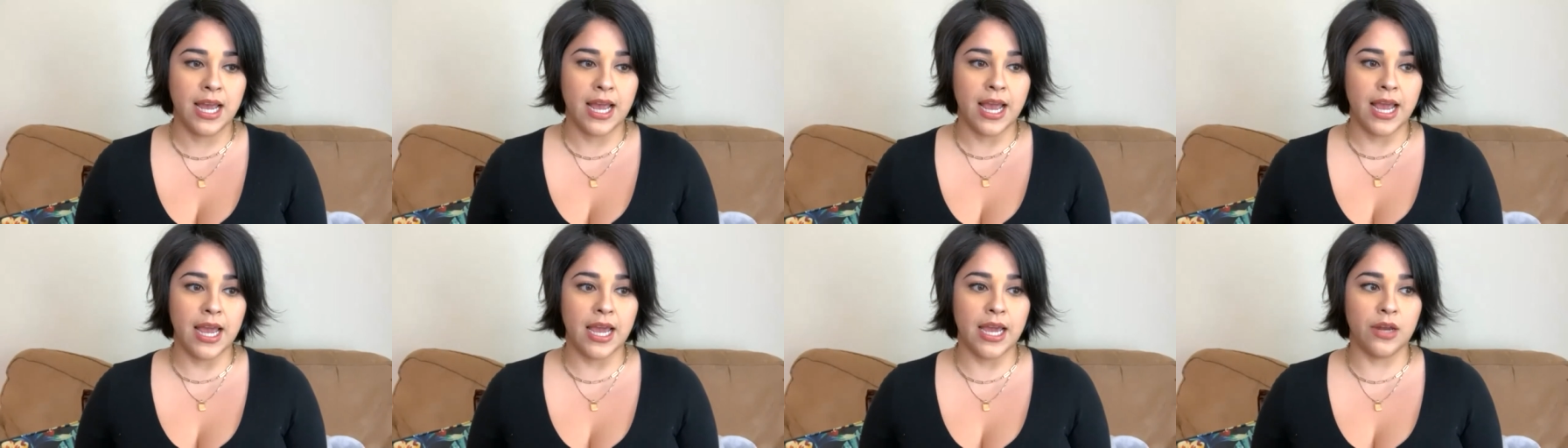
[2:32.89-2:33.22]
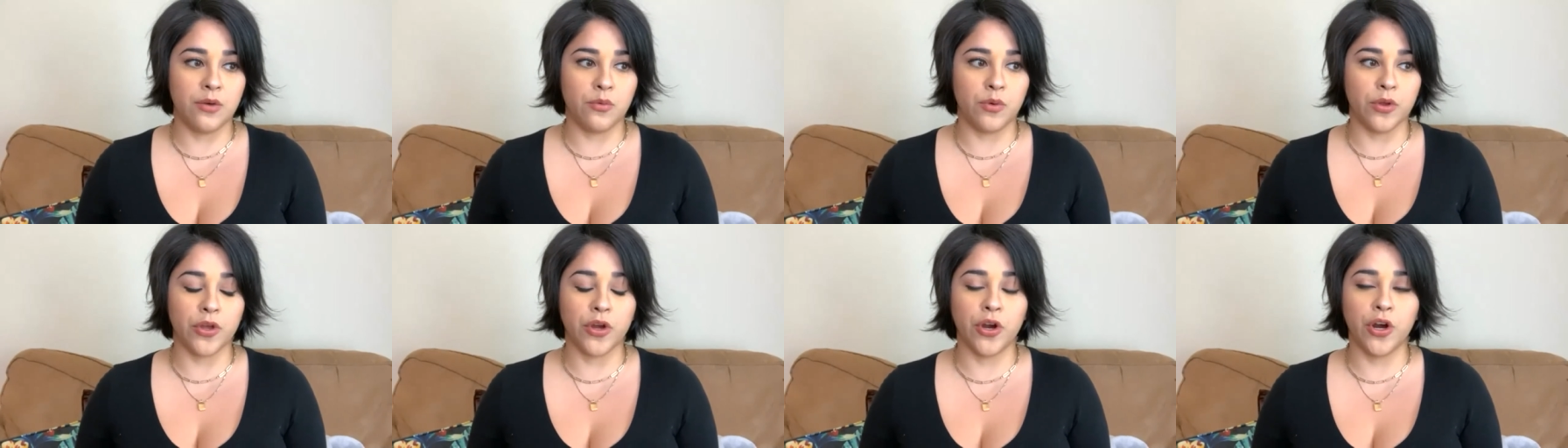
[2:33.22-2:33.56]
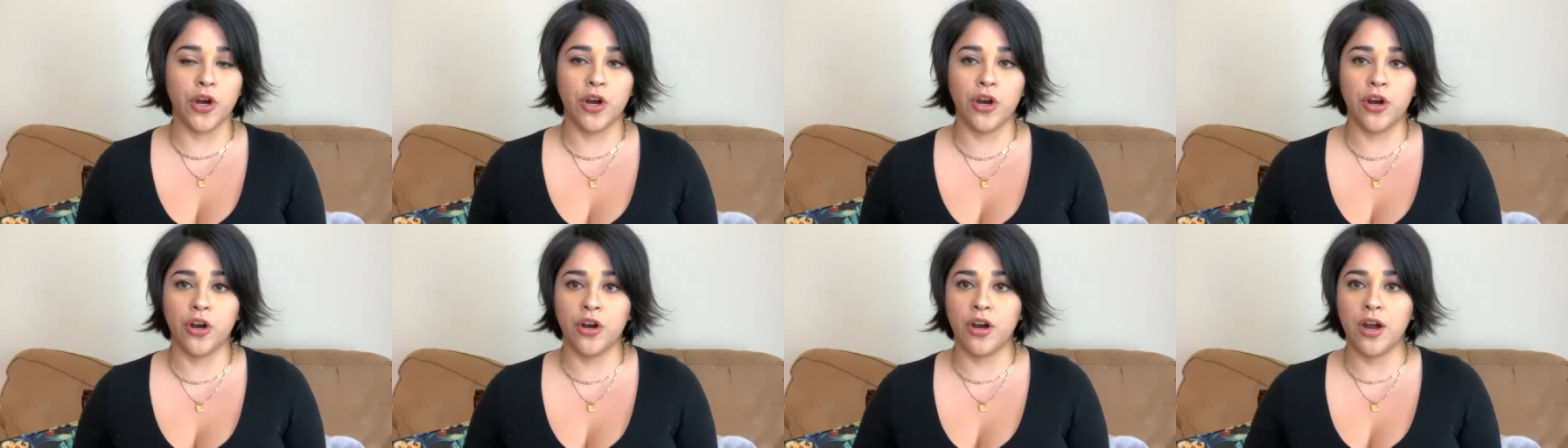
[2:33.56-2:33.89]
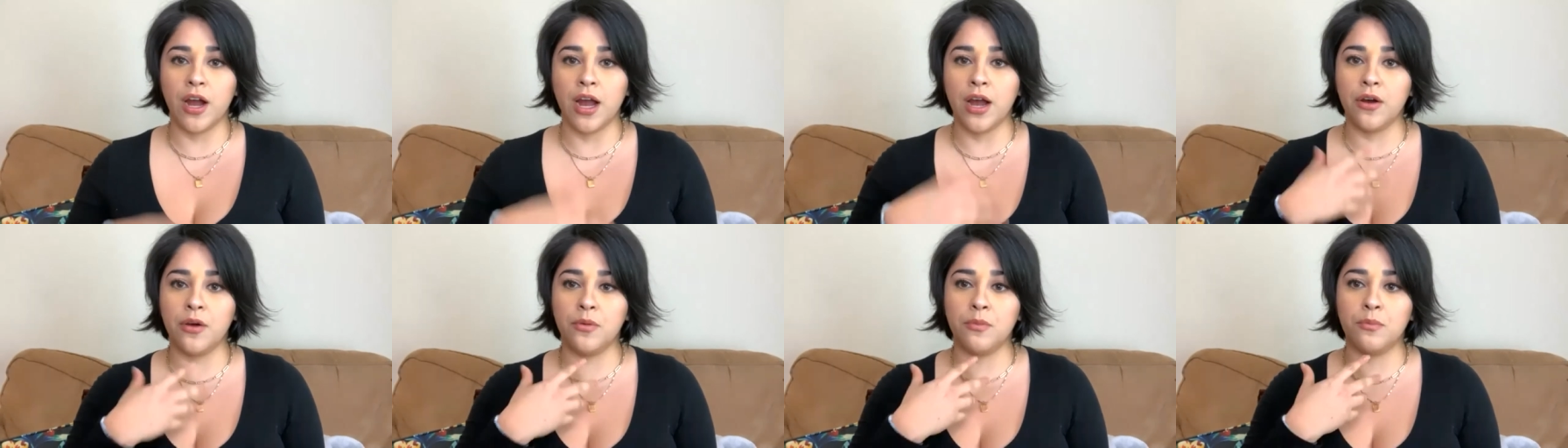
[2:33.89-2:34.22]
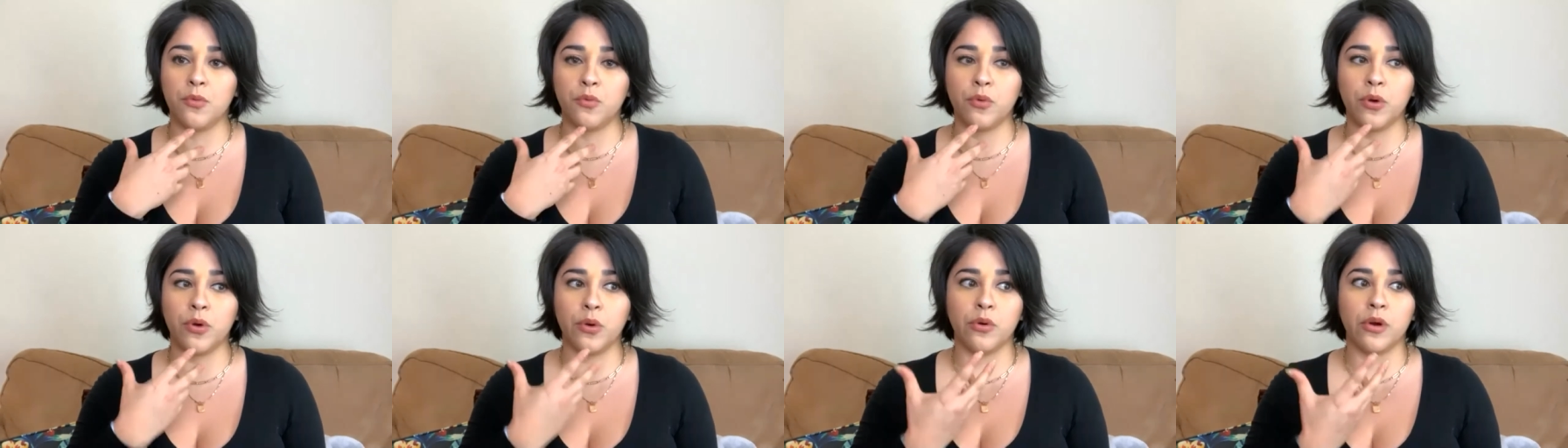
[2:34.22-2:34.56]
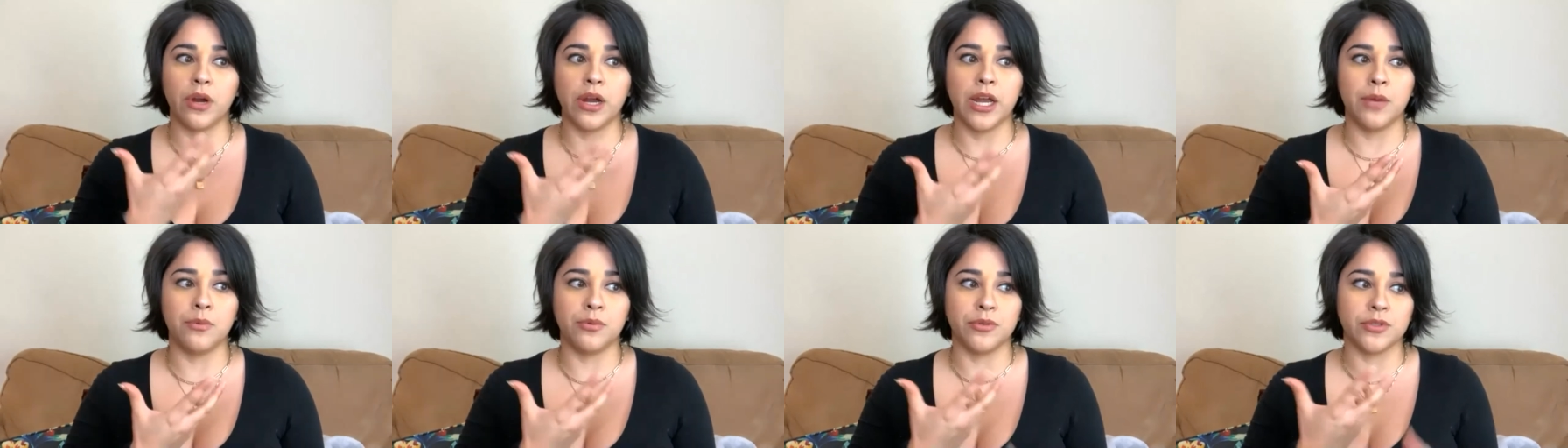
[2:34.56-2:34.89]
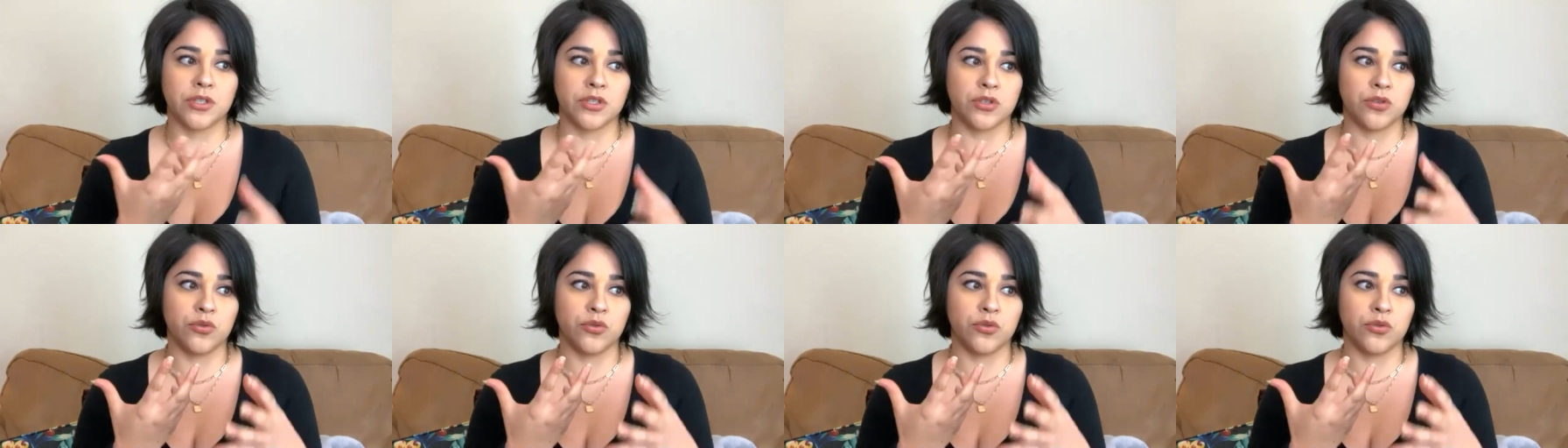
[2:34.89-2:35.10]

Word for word: And with her, um, we were able